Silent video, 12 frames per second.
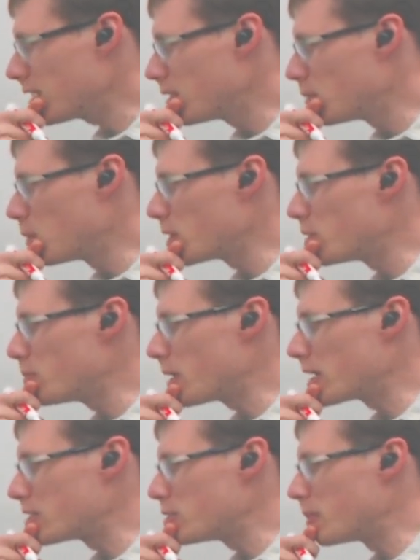what you
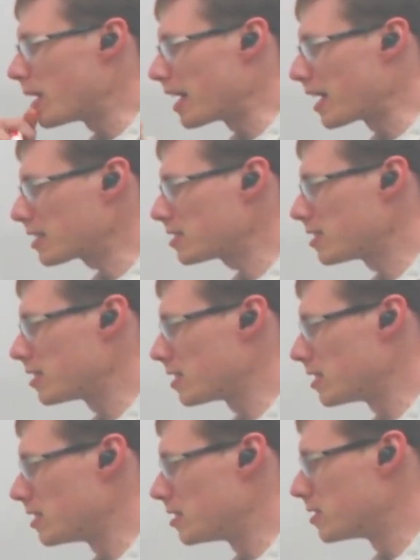might do by accident
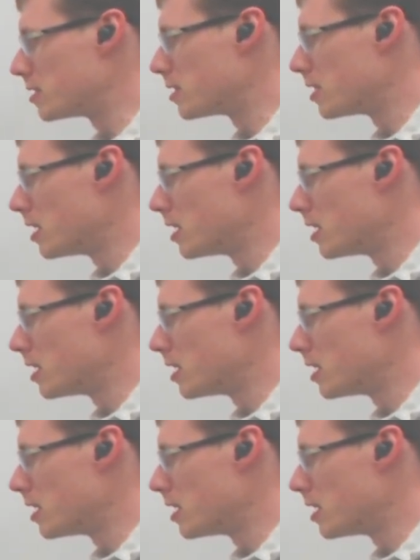is